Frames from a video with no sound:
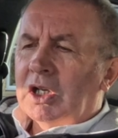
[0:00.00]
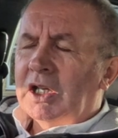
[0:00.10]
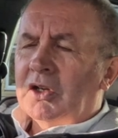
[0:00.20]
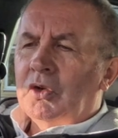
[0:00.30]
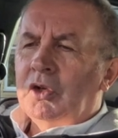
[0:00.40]

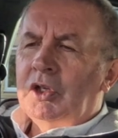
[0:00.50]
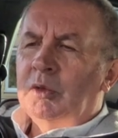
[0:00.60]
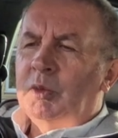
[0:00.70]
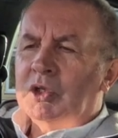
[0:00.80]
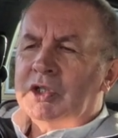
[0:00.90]
Click on audio
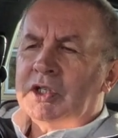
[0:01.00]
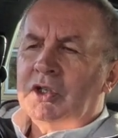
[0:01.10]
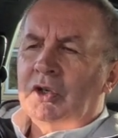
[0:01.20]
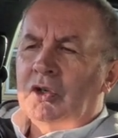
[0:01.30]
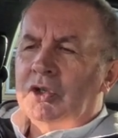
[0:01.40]
books. That's
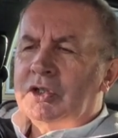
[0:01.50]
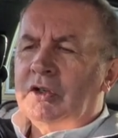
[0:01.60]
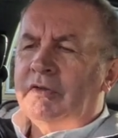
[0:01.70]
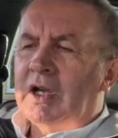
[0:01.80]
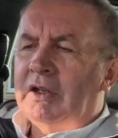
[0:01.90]
got all the
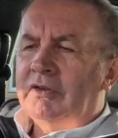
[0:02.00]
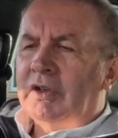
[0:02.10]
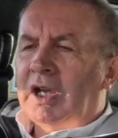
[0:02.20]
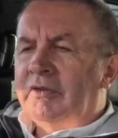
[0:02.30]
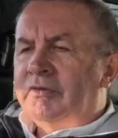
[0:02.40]
stuff
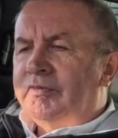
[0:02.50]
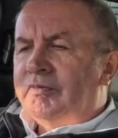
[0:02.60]
I've